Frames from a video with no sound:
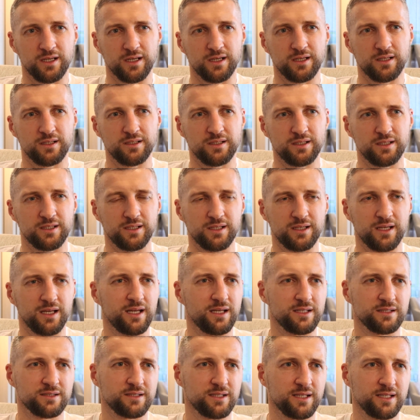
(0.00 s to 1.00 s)
And
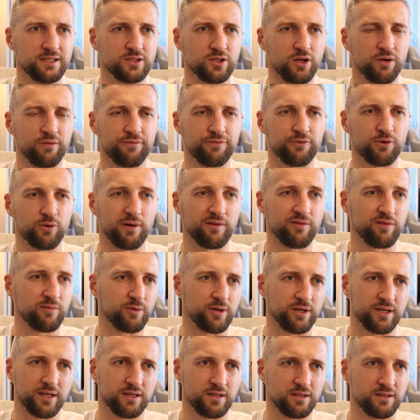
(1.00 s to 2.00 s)
he's, he's gone through
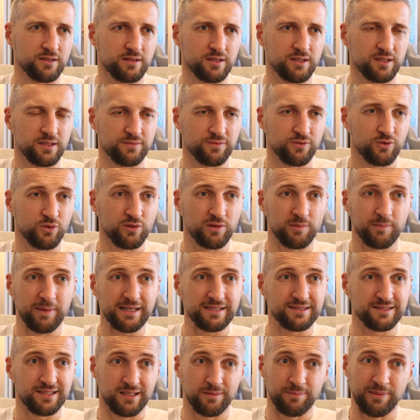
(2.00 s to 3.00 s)
everybody. He's fought the
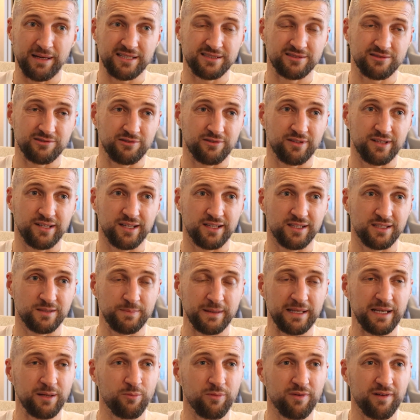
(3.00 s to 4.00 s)
best of the best already. He's
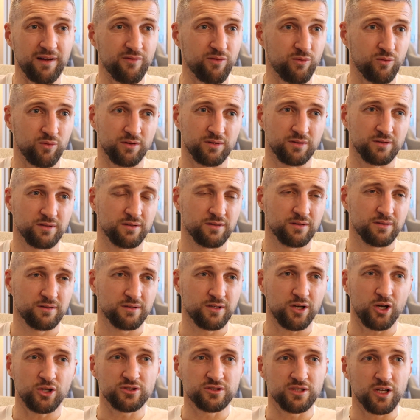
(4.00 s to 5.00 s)
been in with everyone.
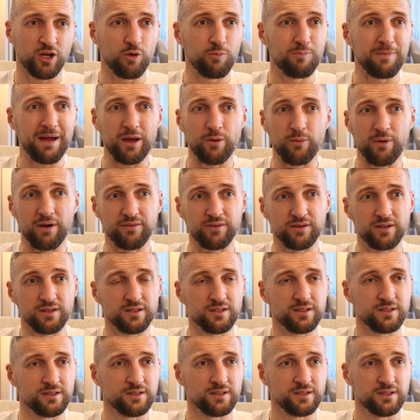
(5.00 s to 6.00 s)
Cotto,
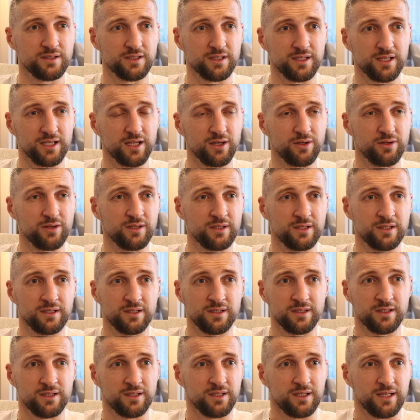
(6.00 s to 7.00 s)
Mayweather.
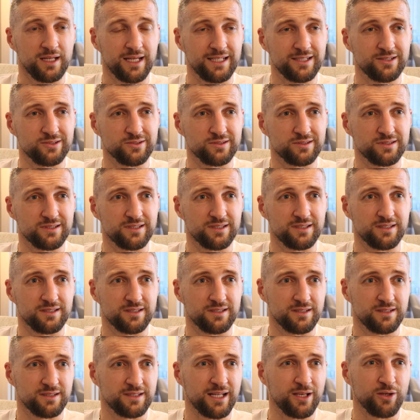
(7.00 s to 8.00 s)
No. He just,
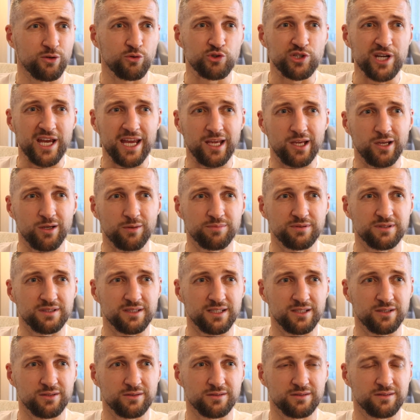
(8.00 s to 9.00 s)
Daniel Jacobs,
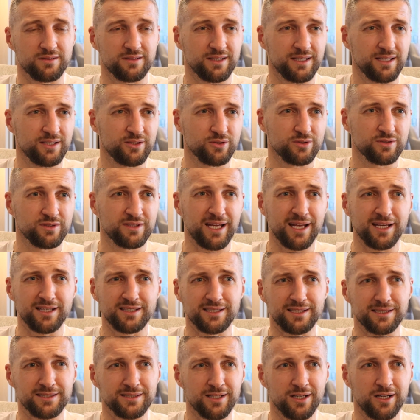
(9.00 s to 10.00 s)
he just he just
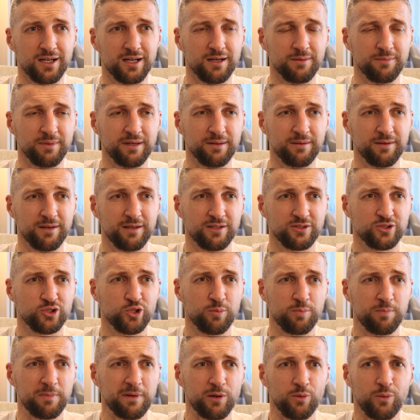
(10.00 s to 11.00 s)
takes his time. He, the
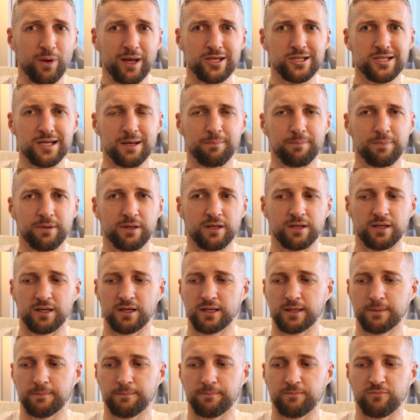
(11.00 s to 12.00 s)
super middleweight champion
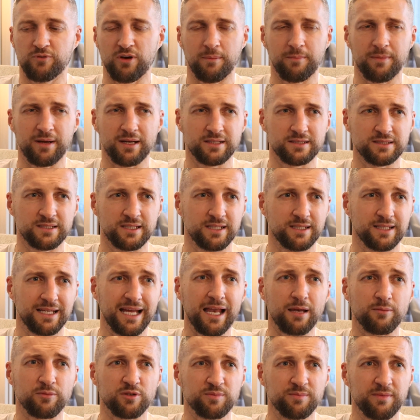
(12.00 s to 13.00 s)
um, Ring Magazine,
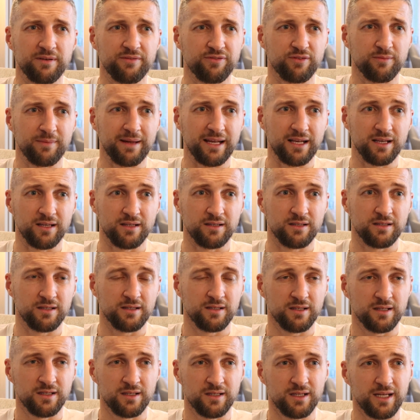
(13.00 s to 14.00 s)
Cam Smith from England,
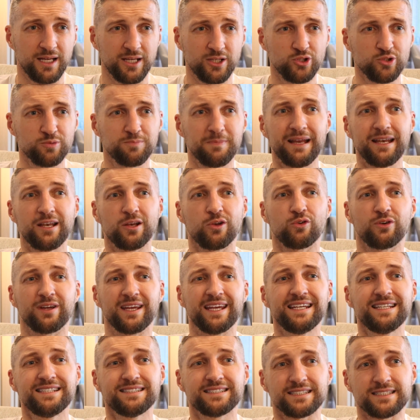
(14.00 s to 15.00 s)
just made it look
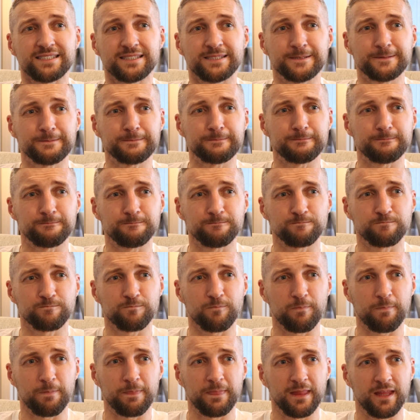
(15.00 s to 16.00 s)
easy. Really
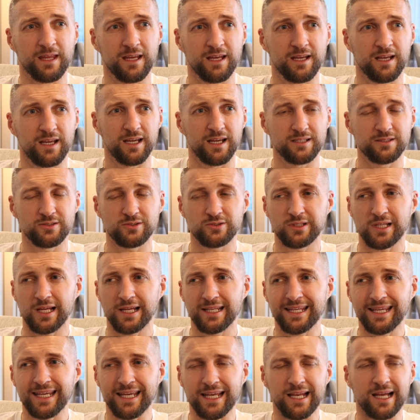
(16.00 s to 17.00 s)
easy. it's just
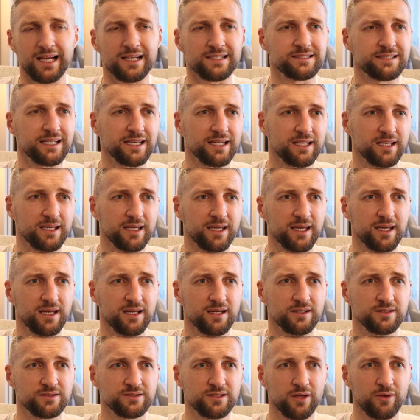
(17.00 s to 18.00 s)
like didn't get out of second
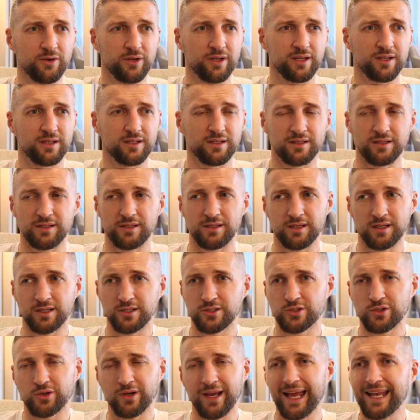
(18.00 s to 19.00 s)
gear. So you
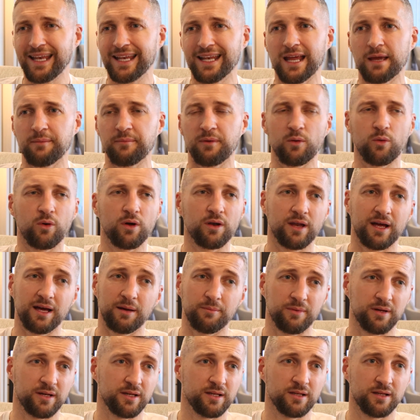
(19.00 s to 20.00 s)
can chuck any name you want
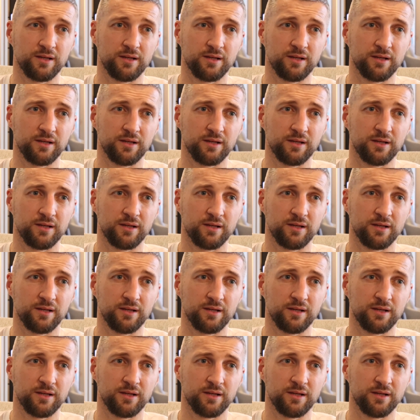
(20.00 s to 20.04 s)
at.